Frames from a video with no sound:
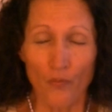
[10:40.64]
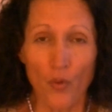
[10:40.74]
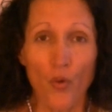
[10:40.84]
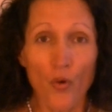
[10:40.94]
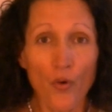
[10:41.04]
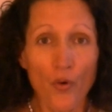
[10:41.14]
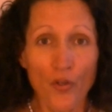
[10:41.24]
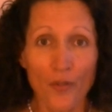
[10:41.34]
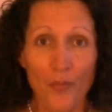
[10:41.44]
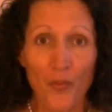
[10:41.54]

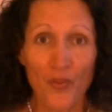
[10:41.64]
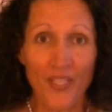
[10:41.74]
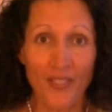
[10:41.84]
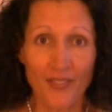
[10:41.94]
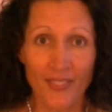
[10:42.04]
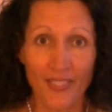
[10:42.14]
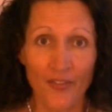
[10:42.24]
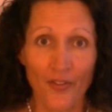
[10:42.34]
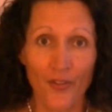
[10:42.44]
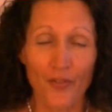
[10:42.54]
horrible things in
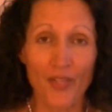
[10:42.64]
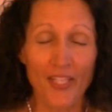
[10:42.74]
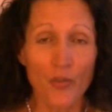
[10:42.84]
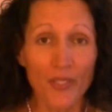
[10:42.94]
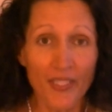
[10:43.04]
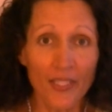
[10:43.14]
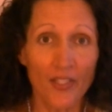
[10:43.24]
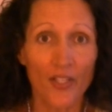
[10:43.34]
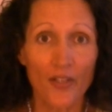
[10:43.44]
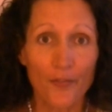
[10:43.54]
earth that you
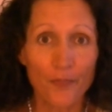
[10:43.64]
hear.